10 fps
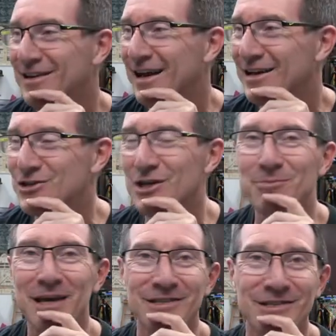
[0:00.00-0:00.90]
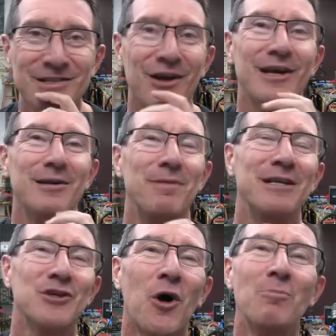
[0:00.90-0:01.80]
uh, GPSs, and I got a
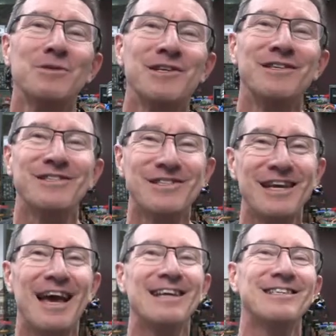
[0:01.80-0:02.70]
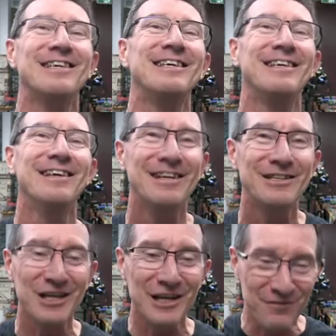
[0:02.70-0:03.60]
big Thomson CRT
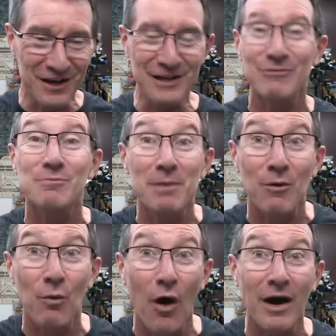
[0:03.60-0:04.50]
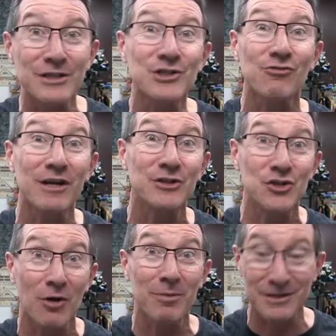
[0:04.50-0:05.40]
TV. It was a big widescreen
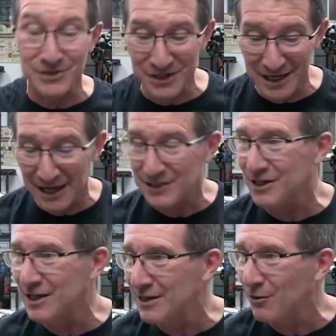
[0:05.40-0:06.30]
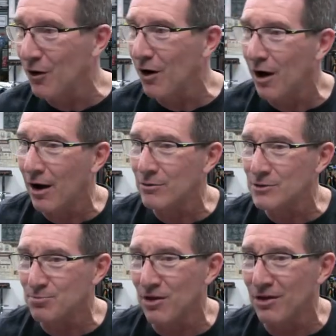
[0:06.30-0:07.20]
jobby CRT. Oh, it was
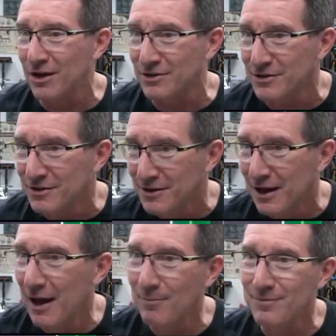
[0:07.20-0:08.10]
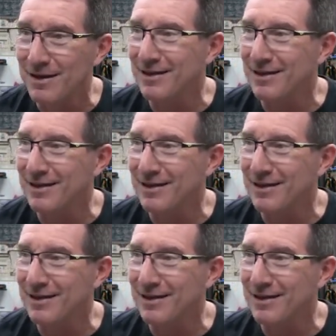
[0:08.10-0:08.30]
brilliant. Um,